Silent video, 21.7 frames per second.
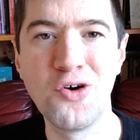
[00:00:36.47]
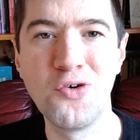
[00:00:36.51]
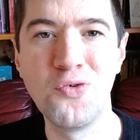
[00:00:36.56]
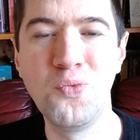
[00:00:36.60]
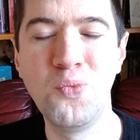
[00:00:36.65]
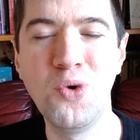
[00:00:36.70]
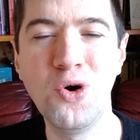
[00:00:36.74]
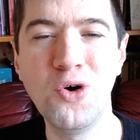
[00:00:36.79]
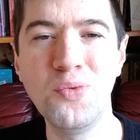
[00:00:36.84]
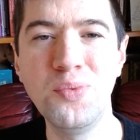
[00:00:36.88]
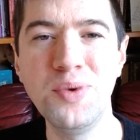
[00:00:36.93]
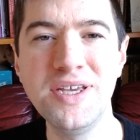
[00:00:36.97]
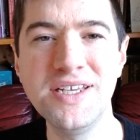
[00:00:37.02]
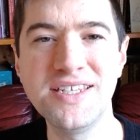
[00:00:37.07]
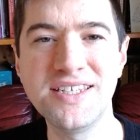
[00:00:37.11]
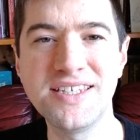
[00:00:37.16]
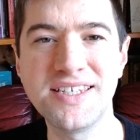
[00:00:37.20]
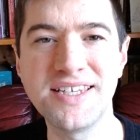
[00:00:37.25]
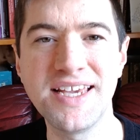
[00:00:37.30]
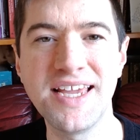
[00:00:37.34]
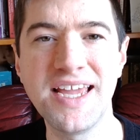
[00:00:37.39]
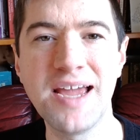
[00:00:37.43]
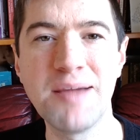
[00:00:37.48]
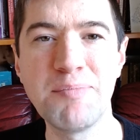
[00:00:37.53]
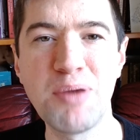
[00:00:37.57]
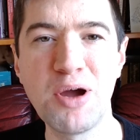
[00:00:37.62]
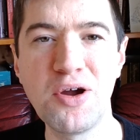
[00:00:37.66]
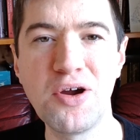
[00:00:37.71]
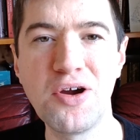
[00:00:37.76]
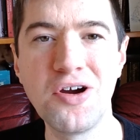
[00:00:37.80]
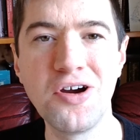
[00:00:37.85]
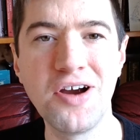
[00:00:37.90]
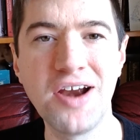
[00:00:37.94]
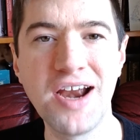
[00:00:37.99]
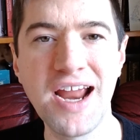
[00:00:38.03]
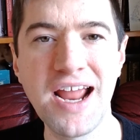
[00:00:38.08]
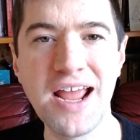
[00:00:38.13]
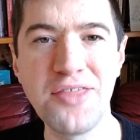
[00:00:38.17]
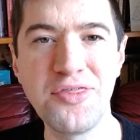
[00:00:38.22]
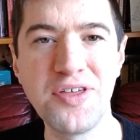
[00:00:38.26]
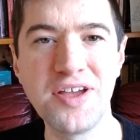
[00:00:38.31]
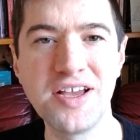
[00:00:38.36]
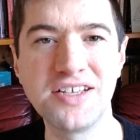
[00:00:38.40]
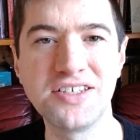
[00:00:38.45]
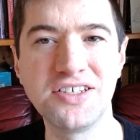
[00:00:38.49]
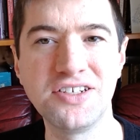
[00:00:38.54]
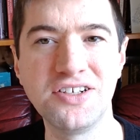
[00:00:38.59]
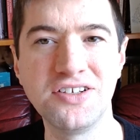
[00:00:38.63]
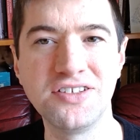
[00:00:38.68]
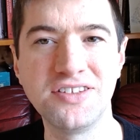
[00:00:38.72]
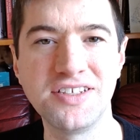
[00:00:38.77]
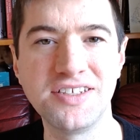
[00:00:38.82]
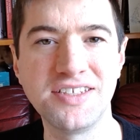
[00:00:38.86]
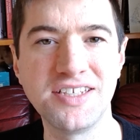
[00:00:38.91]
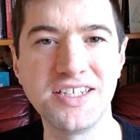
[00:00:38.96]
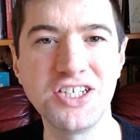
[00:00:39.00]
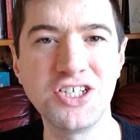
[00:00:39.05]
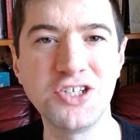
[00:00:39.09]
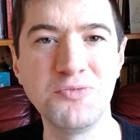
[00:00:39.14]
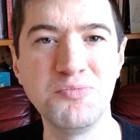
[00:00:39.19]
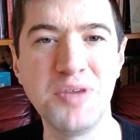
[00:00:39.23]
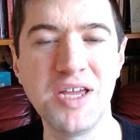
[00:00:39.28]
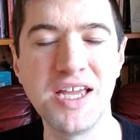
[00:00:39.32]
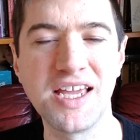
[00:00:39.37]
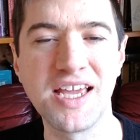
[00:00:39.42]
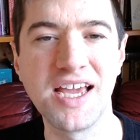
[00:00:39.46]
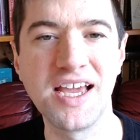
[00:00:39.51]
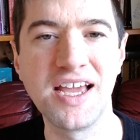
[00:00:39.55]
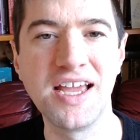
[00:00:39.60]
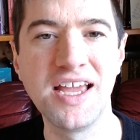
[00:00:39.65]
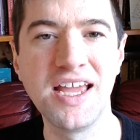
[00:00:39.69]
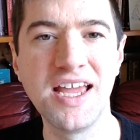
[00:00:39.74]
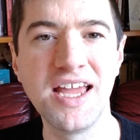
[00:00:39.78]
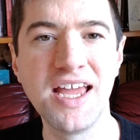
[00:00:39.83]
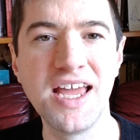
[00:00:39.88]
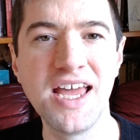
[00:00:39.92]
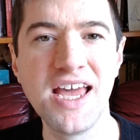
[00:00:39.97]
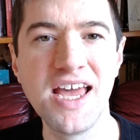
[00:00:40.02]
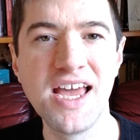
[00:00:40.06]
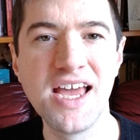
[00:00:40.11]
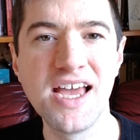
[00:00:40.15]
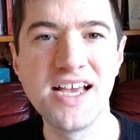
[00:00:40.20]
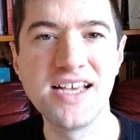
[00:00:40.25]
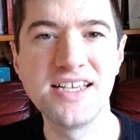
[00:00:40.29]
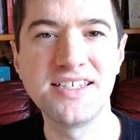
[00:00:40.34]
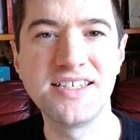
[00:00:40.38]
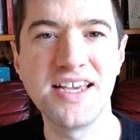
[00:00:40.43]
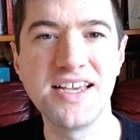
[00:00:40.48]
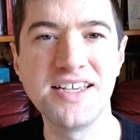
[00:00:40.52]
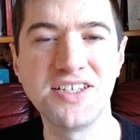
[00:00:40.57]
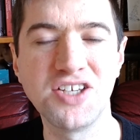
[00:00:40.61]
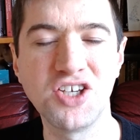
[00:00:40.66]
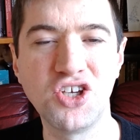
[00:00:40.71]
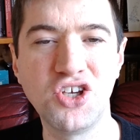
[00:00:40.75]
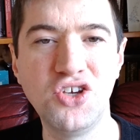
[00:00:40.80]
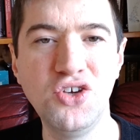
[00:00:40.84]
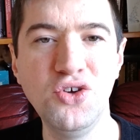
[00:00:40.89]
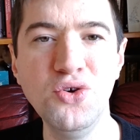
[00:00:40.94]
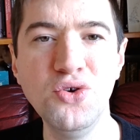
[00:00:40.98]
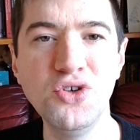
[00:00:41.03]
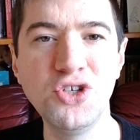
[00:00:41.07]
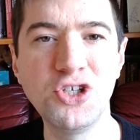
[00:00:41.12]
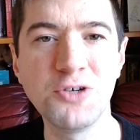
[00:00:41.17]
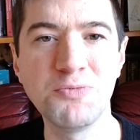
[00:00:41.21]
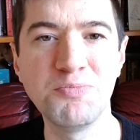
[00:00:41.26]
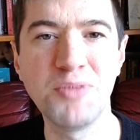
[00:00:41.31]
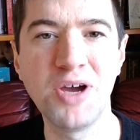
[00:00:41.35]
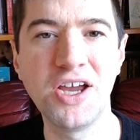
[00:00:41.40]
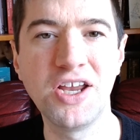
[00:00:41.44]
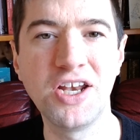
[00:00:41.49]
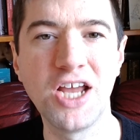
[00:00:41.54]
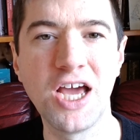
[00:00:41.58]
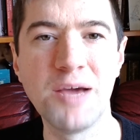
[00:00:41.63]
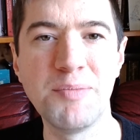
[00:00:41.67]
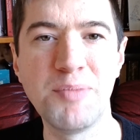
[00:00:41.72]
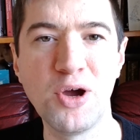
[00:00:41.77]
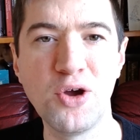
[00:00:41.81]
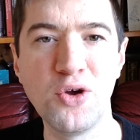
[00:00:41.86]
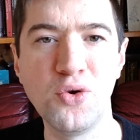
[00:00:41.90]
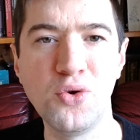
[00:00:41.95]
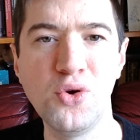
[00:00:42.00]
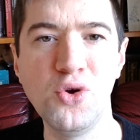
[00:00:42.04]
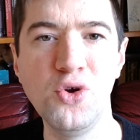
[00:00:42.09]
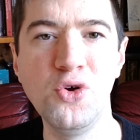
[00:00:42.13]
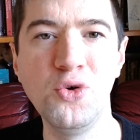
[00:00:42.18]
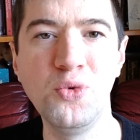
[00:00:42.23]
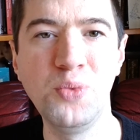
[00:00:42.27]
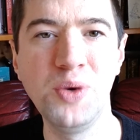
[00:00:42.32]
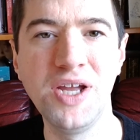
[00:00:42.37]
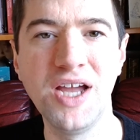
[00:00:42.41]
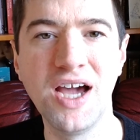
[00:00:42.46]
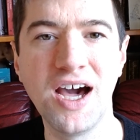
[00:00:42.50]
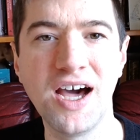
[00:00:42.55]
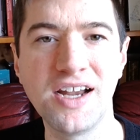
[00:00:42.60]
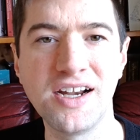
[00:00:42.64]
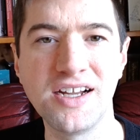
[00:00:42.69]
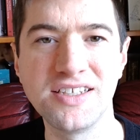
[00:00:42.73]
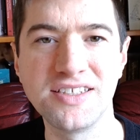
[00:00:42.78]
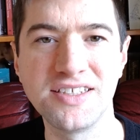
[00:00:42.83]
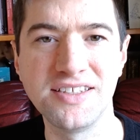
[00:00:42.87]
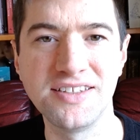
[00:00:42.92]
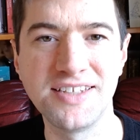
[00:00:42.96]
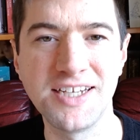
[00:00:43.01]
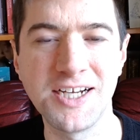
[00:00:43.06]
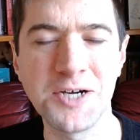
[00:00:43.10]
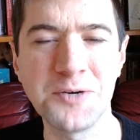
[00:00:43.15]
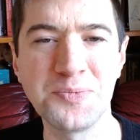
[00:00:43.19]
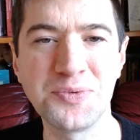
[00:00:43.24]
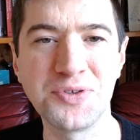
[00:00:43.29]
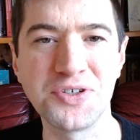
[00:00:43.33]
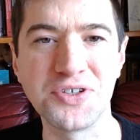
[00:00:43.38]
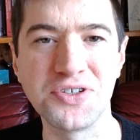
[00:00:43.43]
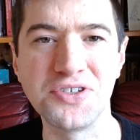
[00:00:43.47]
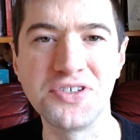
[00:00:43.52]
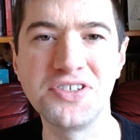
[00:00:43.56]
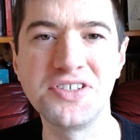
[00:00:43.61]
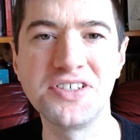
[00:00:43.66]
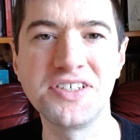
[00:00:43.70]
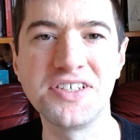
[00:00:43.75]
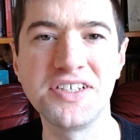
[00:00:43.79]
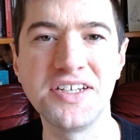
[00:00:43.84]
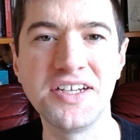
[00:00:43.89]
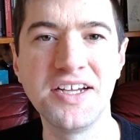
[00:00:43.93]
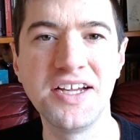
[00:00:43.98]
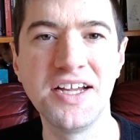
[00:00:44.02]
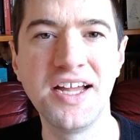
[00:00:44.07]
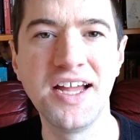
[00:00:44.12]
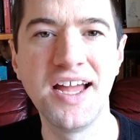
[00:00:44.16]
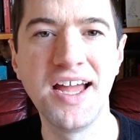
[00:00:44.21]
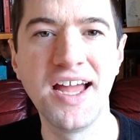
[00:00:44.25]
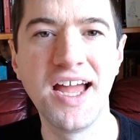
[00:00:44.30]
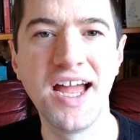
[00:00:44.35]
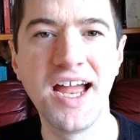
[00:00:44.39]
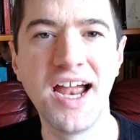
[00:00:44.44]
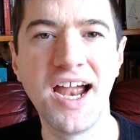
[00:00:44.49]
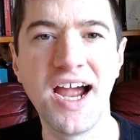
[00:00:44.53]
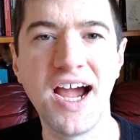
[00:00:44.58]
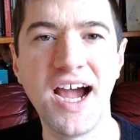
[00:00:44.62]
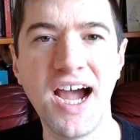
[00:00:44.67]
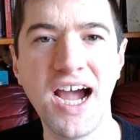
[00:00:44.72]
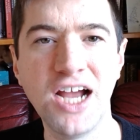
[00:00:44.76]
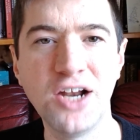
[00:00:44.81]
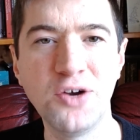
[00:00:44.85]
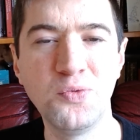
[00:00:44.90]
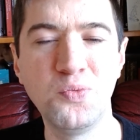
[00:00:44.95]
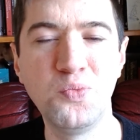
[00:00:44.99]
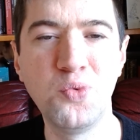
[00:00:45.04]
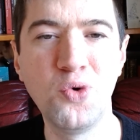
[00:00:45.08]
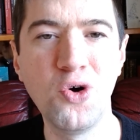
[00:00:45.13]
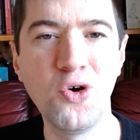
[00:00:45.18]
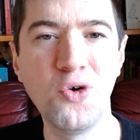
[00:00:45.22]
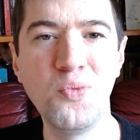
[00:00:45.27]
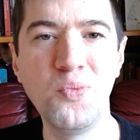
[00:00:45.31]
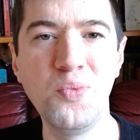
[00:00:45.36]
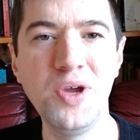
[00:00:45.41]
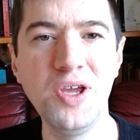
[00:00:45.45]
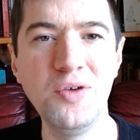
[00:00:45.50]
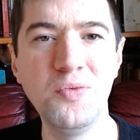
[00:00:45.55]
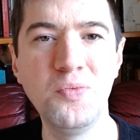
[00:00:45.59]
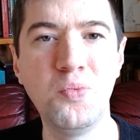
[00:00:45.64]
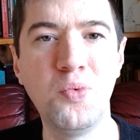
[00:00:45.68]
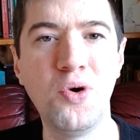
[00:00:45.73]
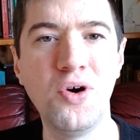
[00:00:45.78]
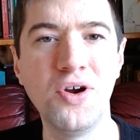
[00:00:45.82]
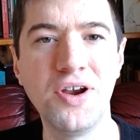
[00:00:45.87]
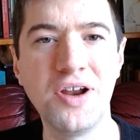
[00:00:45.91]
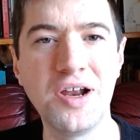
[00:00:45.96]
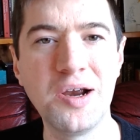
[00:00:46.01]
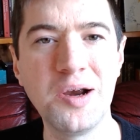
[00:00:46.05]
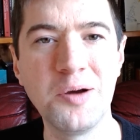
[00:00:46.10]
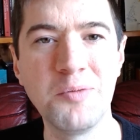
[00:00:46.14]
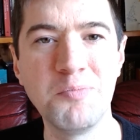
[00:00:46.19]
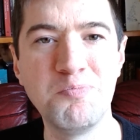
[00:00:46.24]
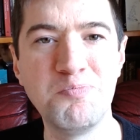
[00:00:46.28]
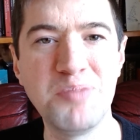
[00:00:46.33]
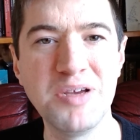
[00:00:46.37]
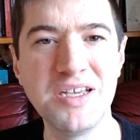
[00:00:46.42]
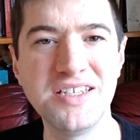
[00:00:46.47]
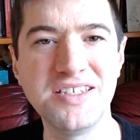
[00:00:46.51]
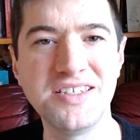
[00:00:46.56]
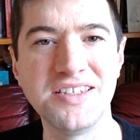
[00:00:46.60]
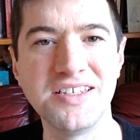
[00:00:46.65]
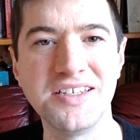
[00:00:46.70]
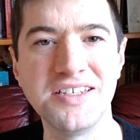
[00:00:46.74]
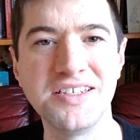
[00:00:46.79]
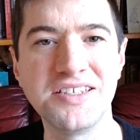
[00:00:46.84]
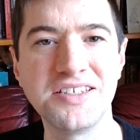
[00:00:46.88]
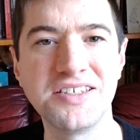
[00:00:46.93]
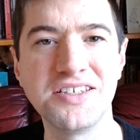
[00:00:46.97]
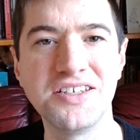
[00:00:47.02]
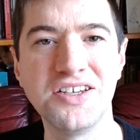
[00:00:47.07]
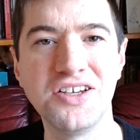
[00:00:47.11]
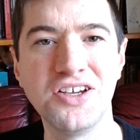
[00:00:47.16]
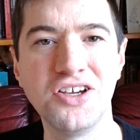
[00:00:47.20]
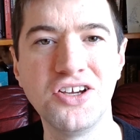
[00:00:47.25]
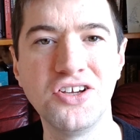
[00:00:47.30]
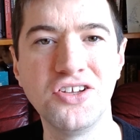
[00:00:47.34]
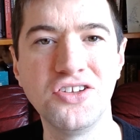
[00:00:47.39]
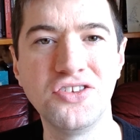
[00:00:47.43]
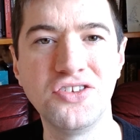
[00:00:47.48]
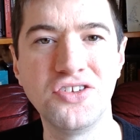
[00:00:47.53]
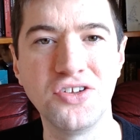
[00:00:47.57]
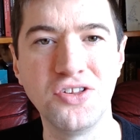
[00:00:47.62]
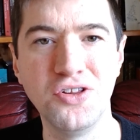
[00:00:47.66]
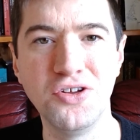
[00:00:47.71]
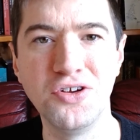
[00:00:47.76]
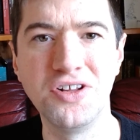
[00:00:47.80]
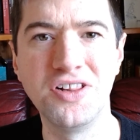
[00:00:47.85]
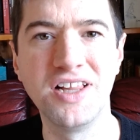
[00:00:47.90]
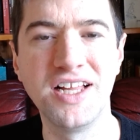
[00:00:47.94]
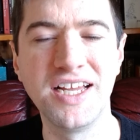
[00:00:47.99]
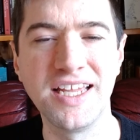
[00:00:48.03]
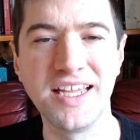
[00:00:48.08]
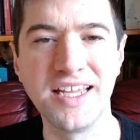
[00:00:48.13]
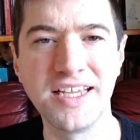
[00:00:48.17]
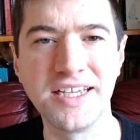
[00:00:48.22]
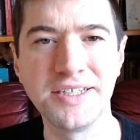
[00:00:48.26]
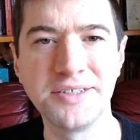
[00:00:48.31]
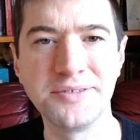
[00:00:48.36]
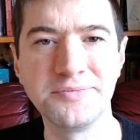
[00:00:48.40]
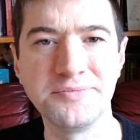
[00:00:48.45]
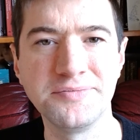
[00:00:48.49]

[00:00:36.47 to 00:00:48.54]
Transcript: What we say about our ethics and our decision making says a huge amount about who we are as interpreters and what we want our business to look like.